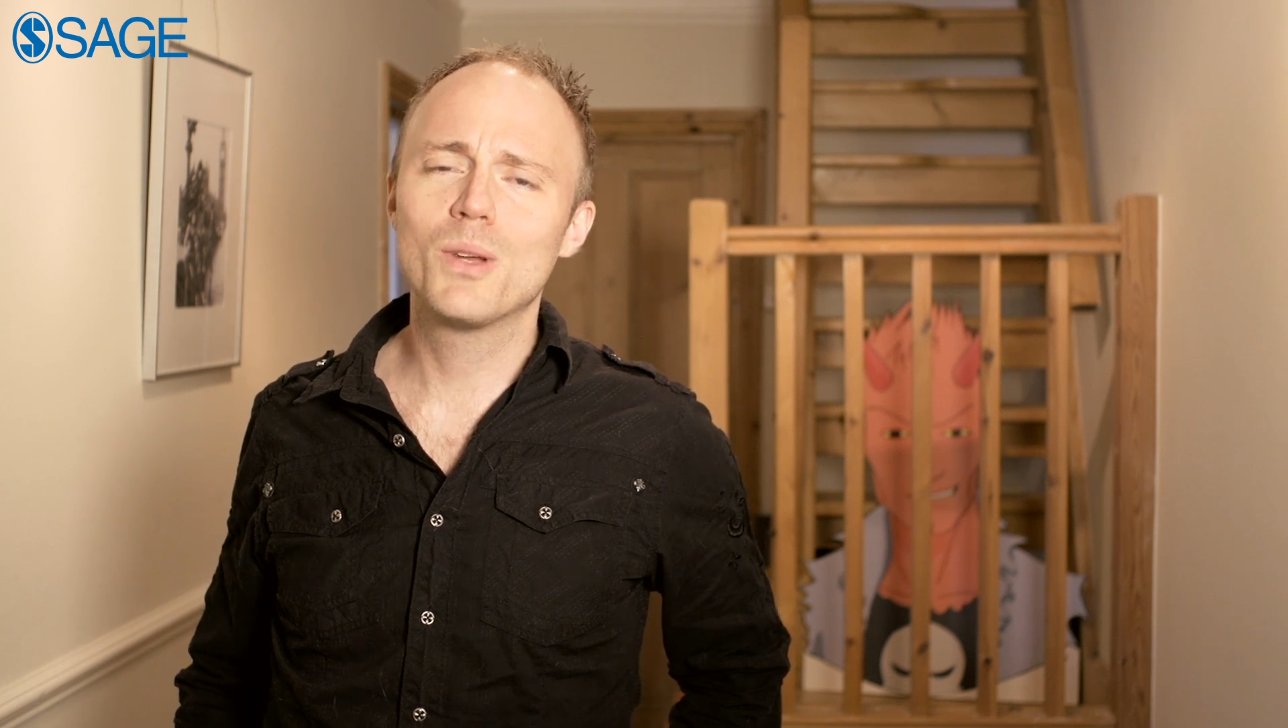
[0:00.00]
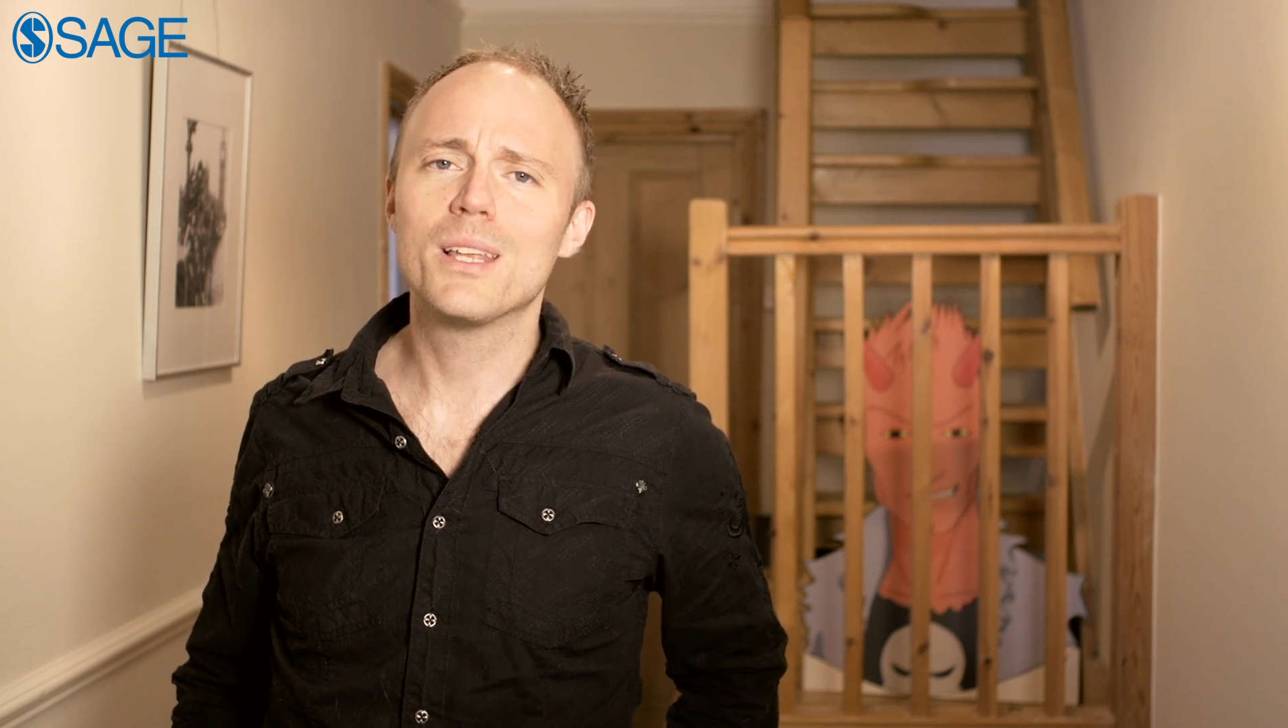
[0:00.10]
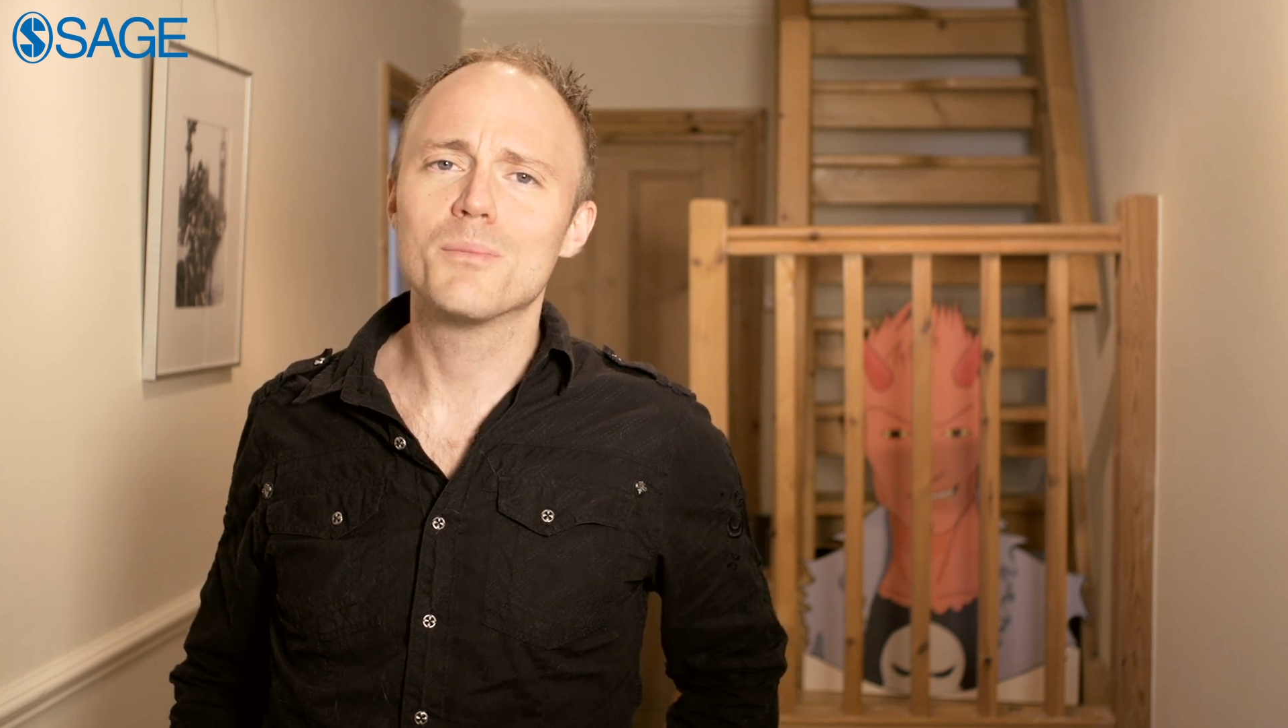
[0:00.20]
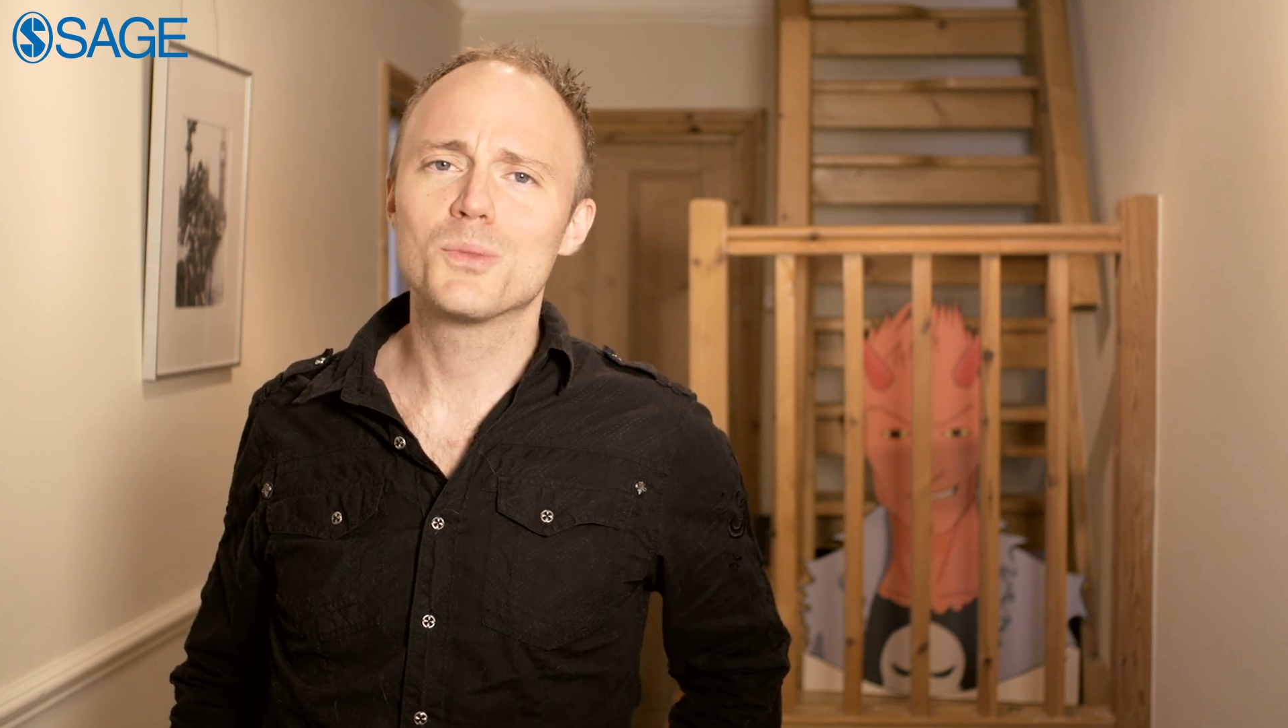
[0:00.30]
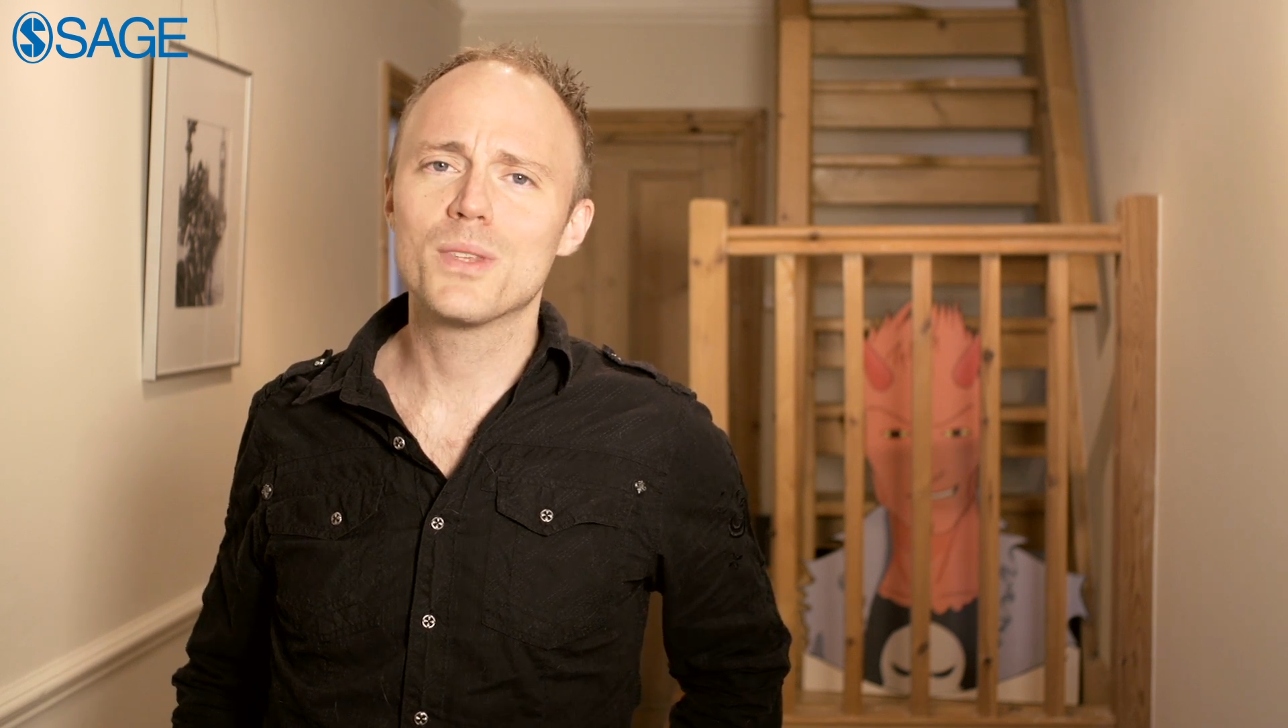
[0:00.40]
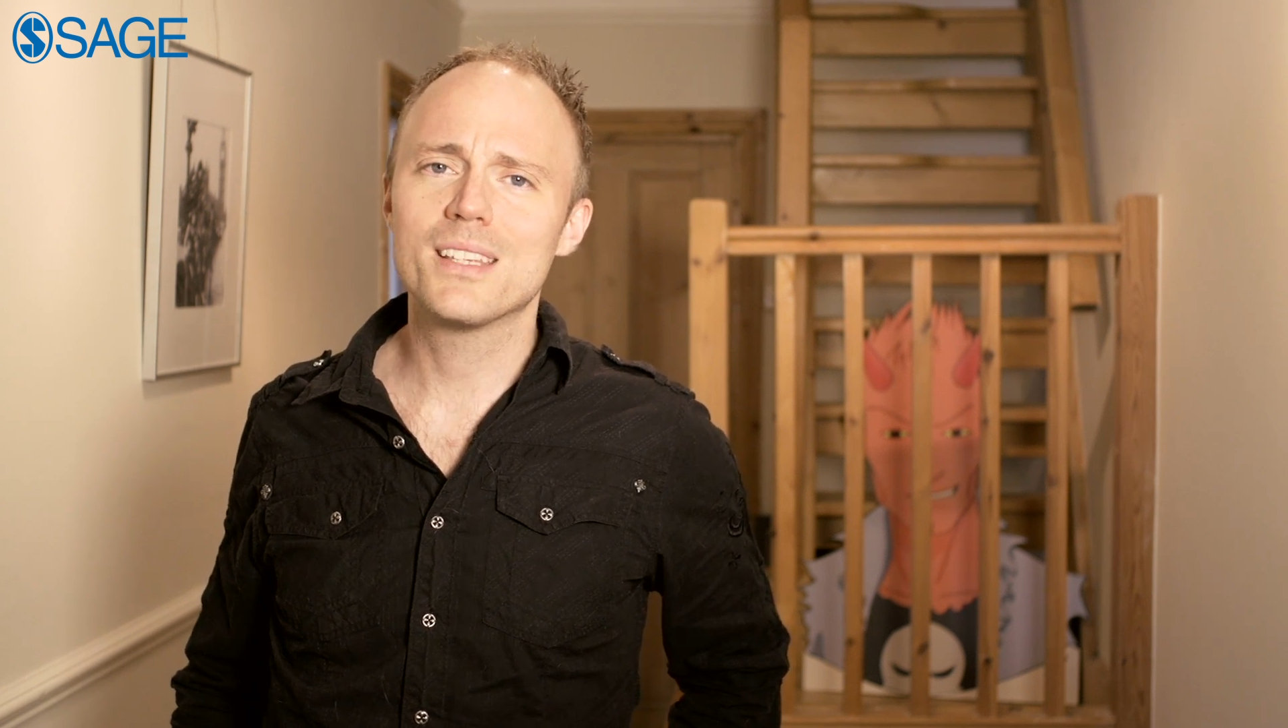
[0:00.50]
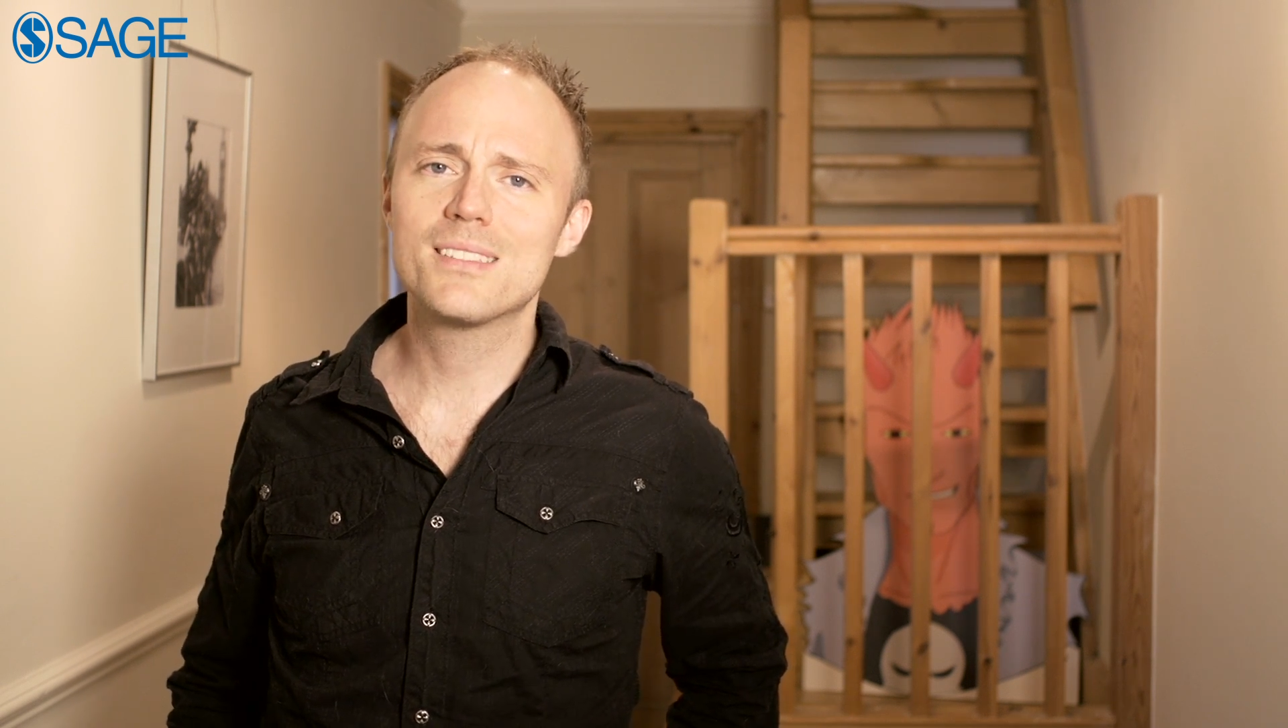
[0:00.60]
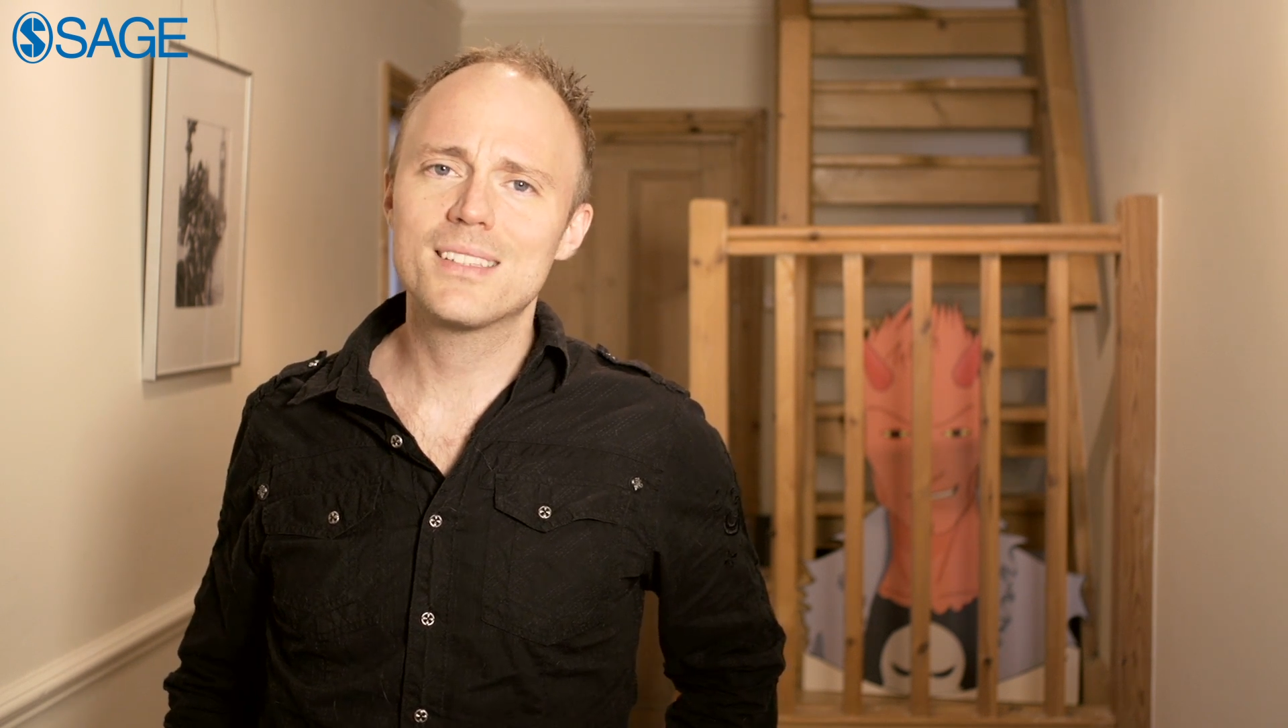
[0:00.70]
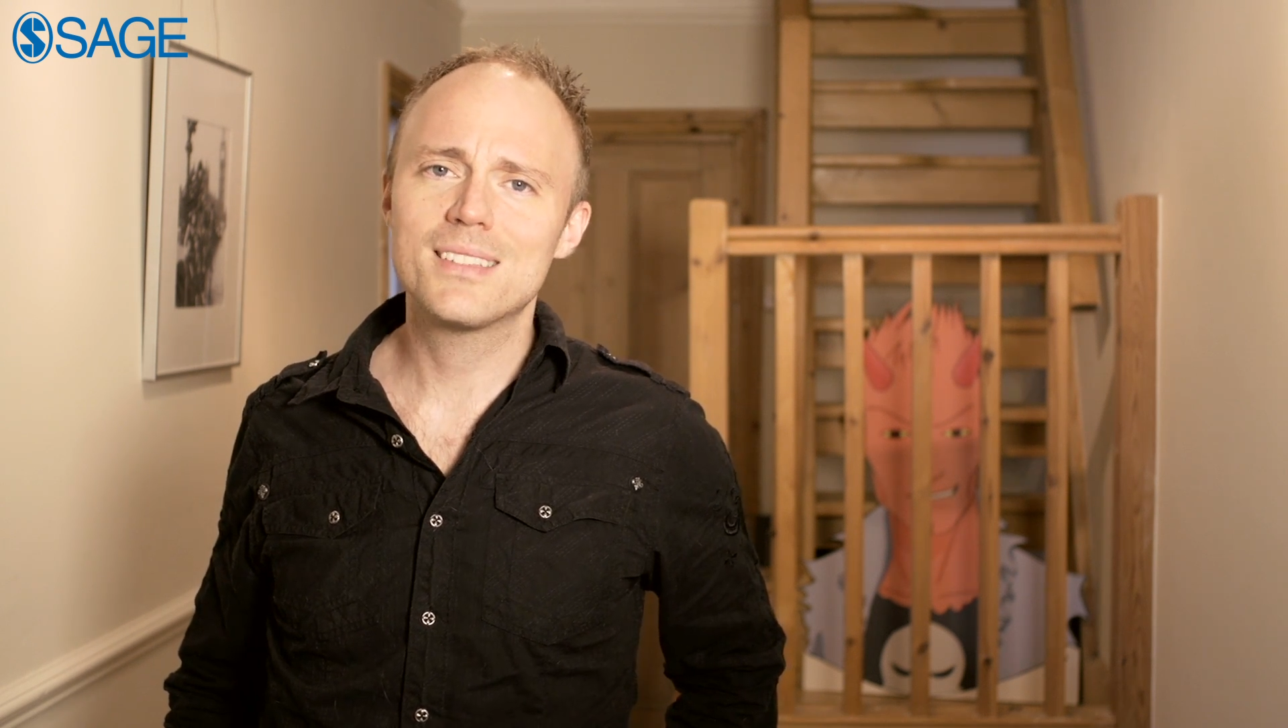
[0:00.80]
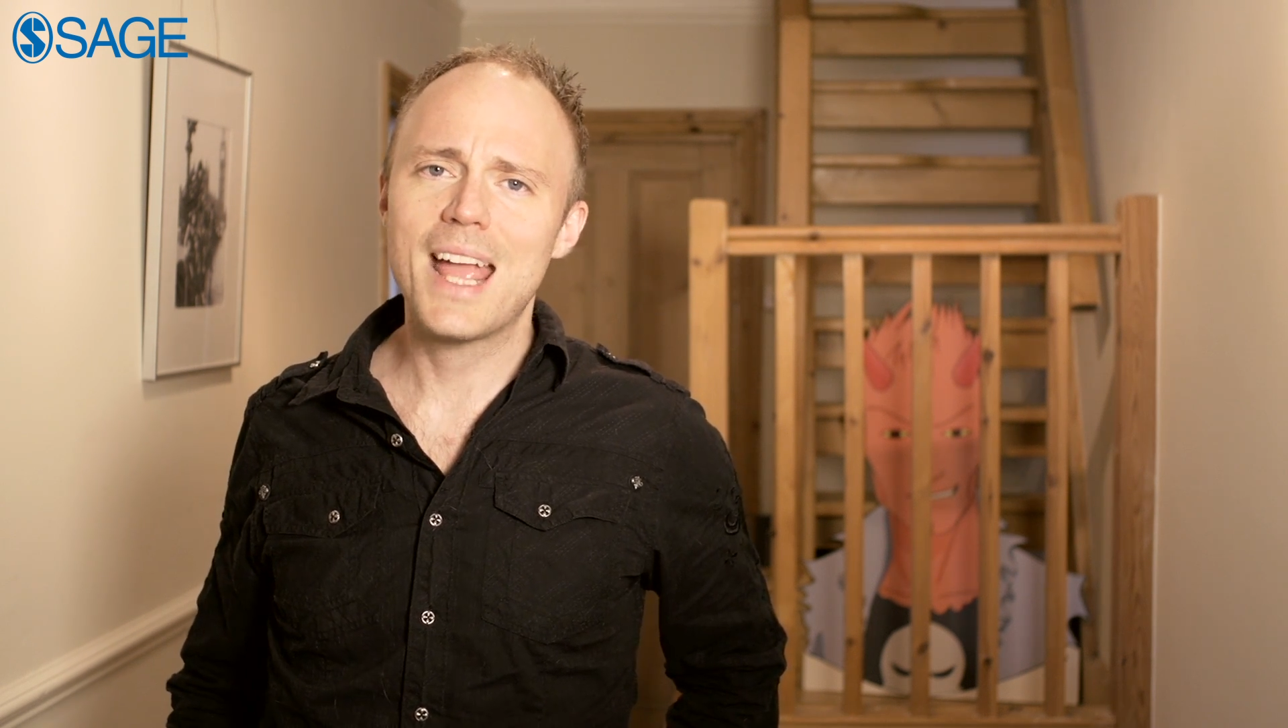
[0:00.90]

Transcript: Williams with his